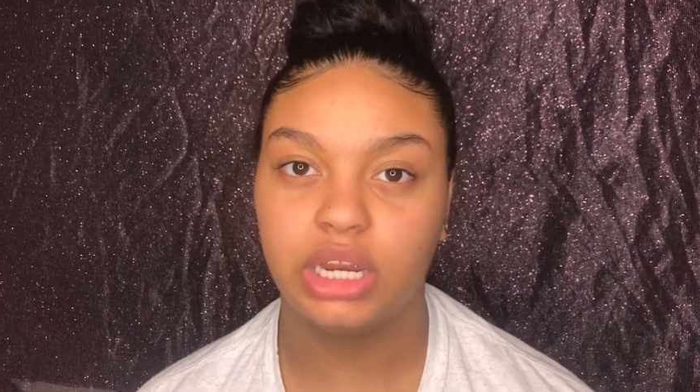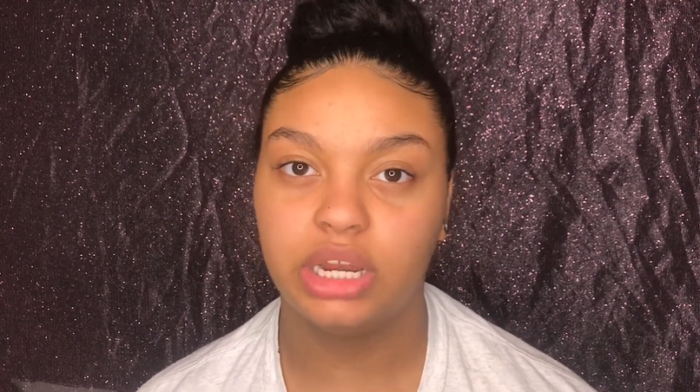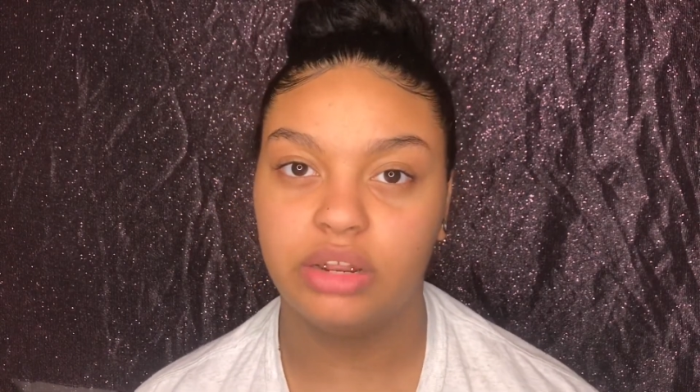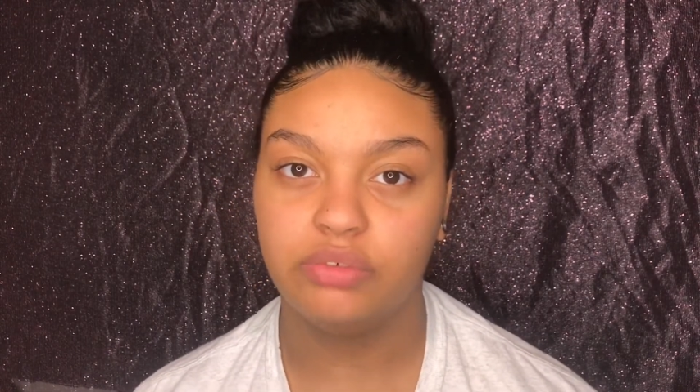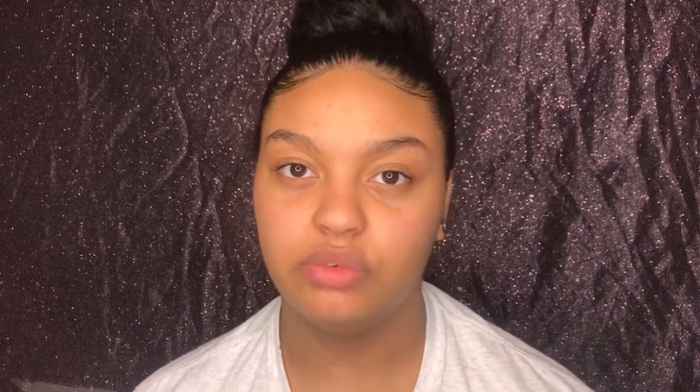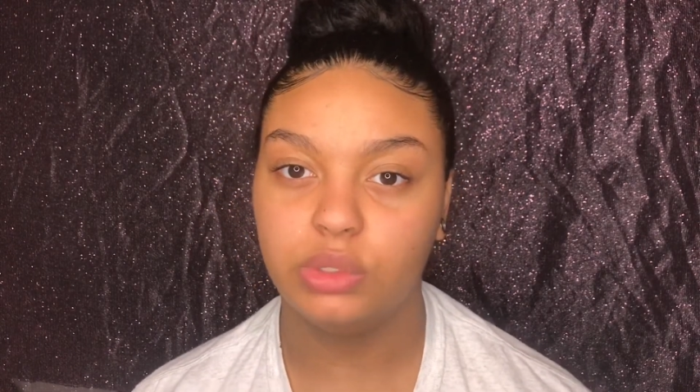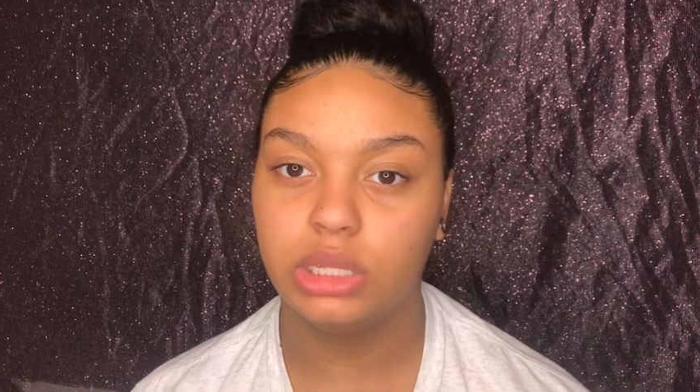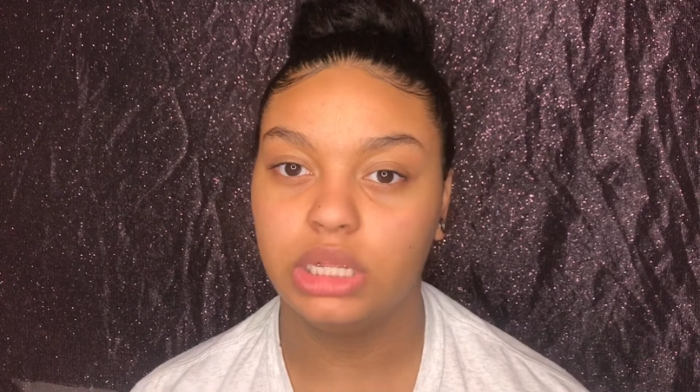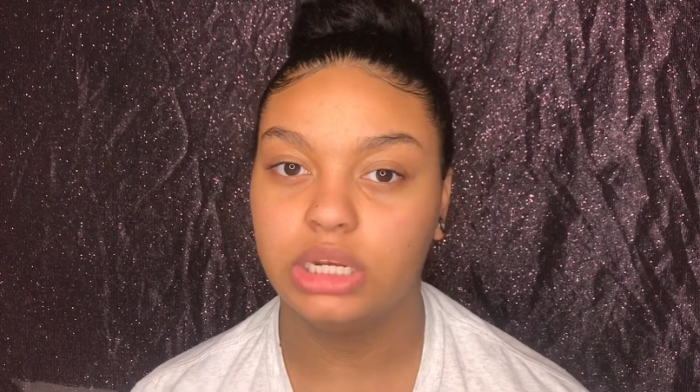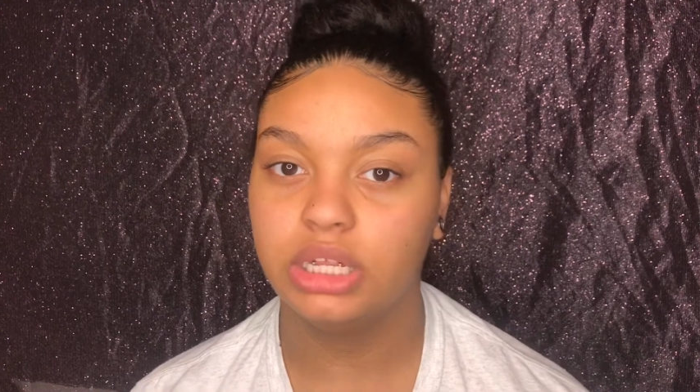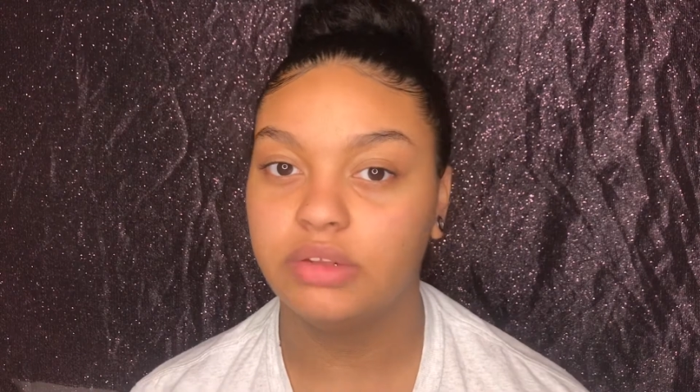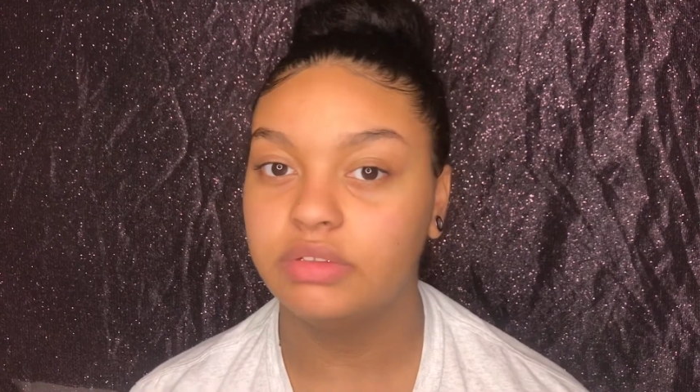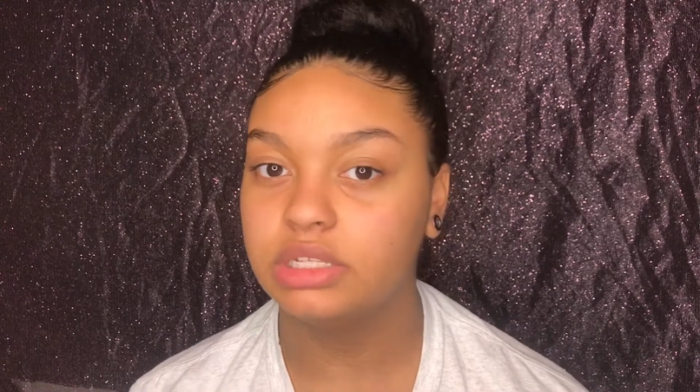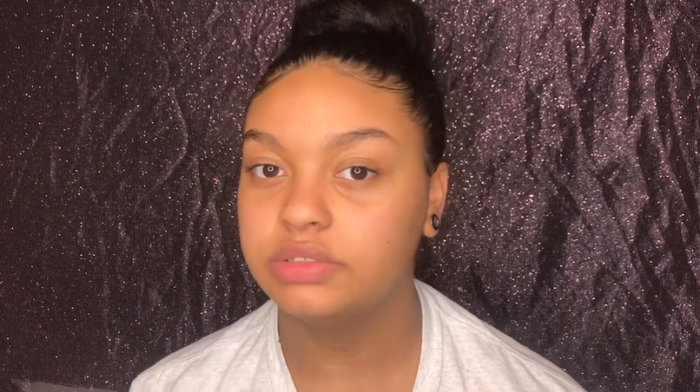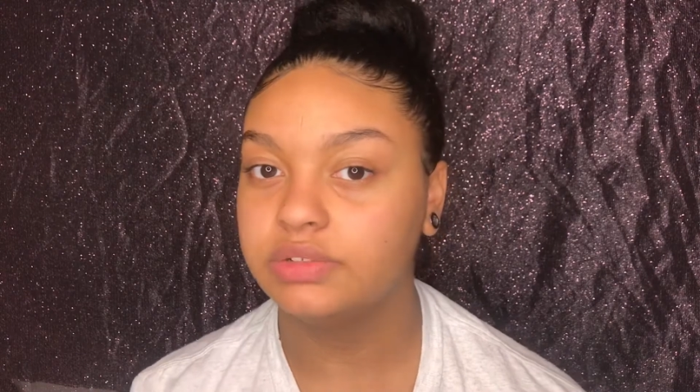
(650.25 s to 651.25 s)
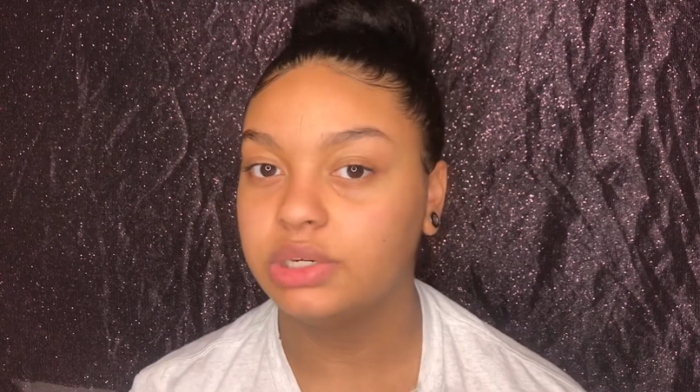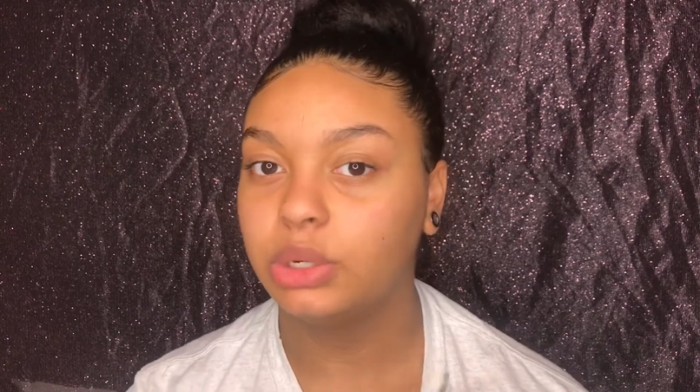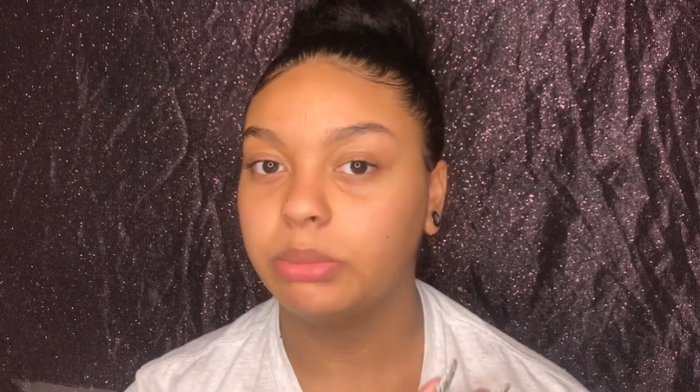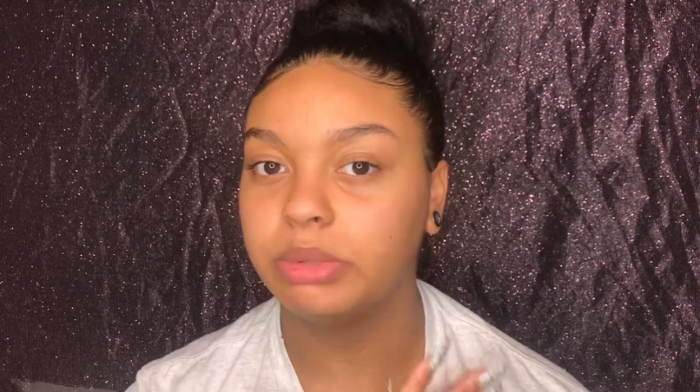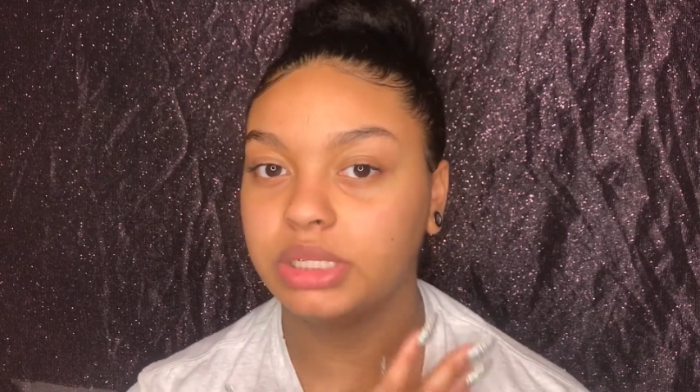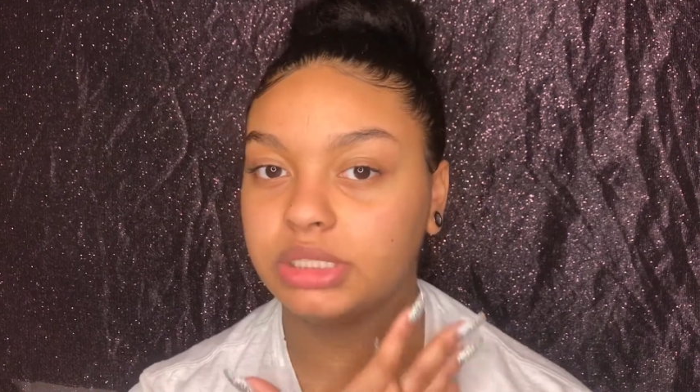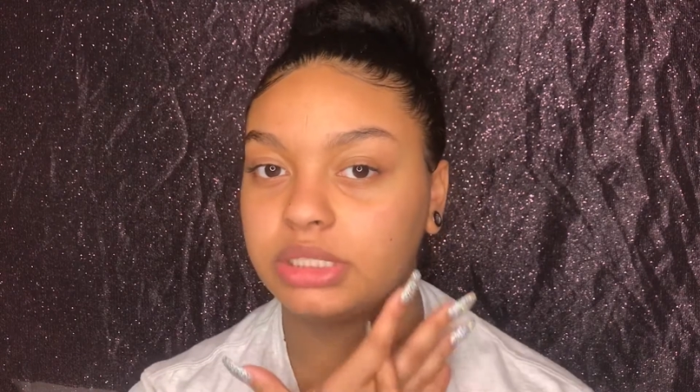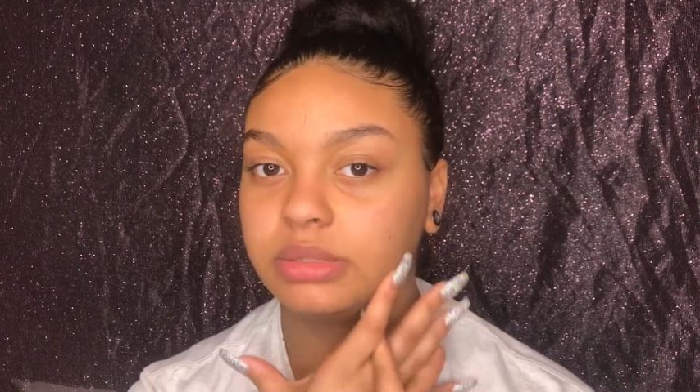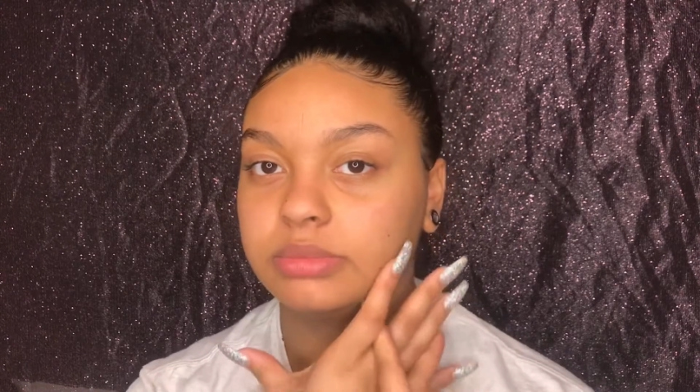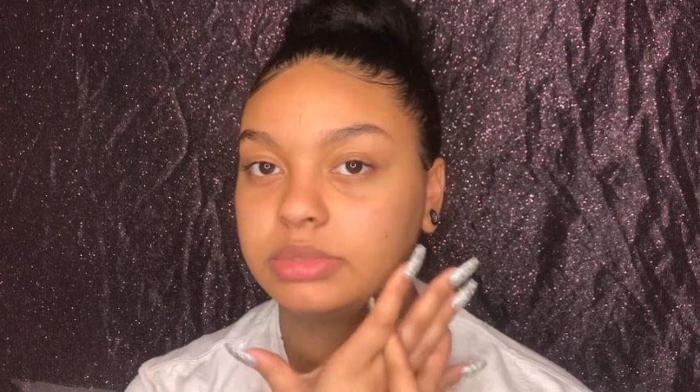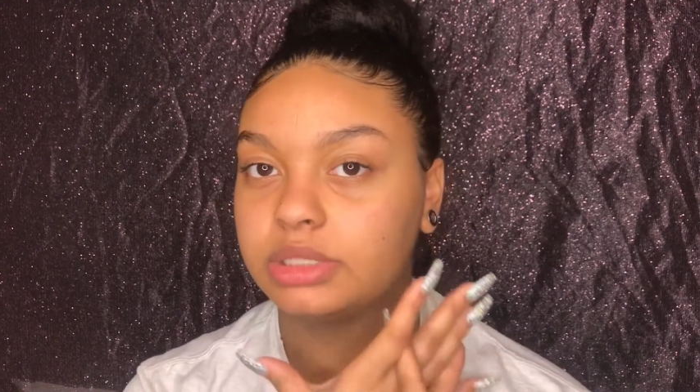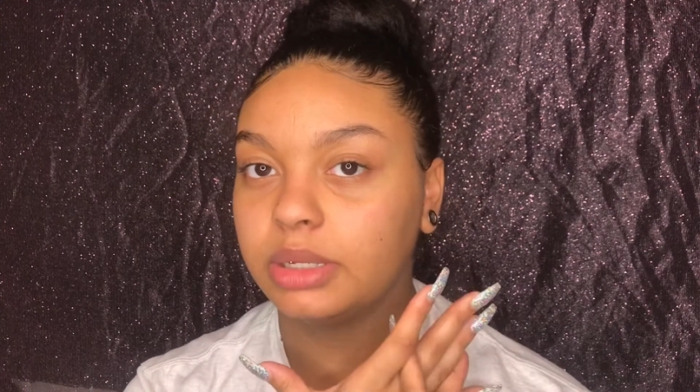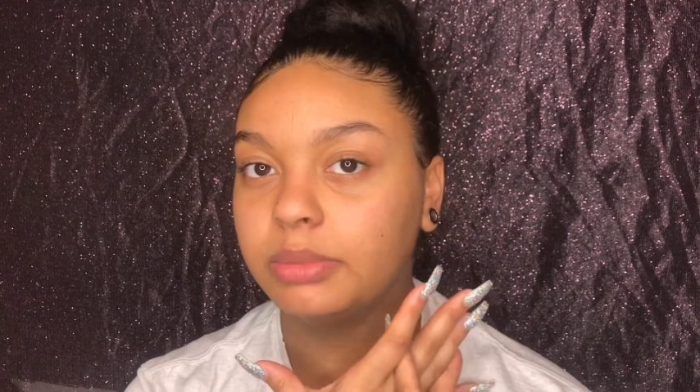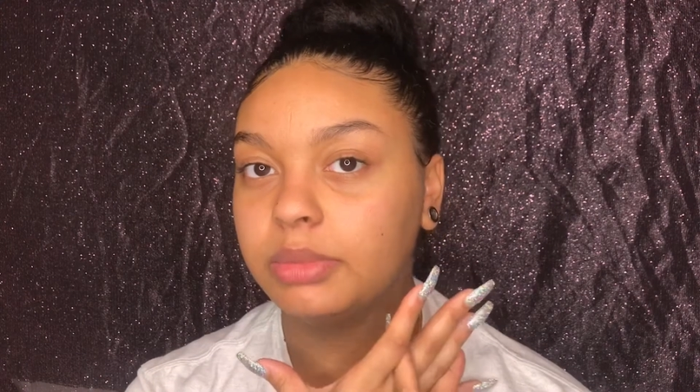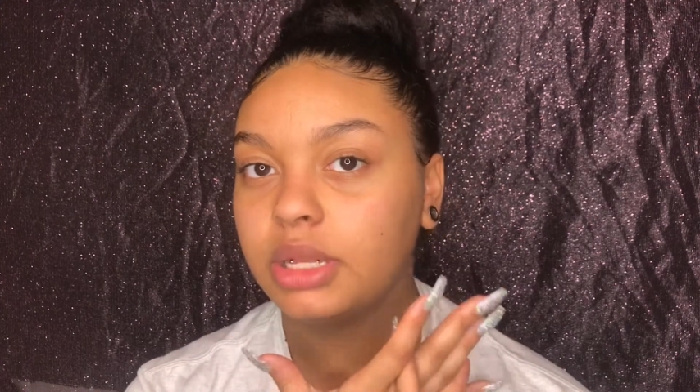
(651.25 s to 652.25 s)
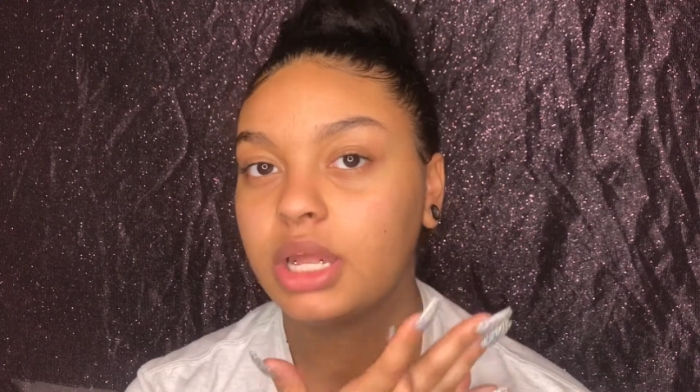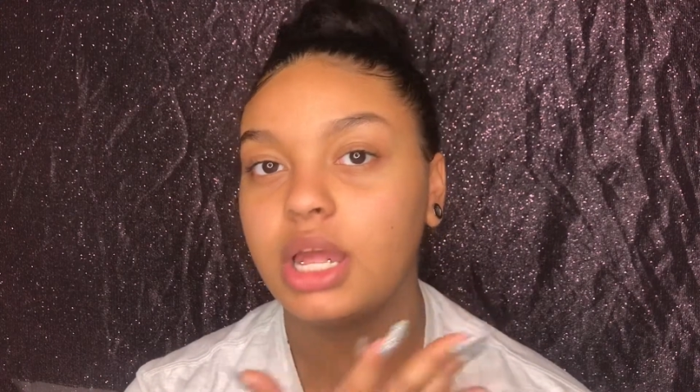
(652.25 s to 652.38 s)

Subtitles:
and if you did, give this video a big thumbs up.